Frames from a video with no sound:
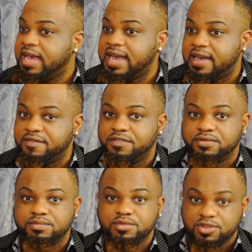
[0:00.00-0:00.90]
have
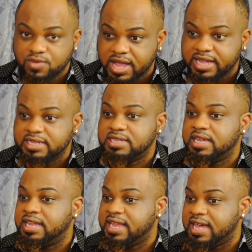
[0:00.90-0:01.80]
the right
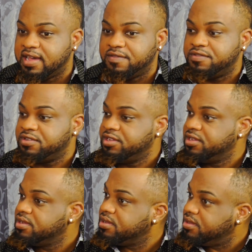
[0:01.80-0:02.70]
and have
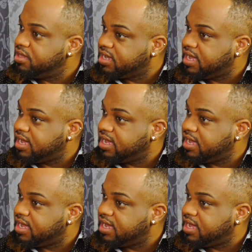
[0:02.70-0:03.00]
the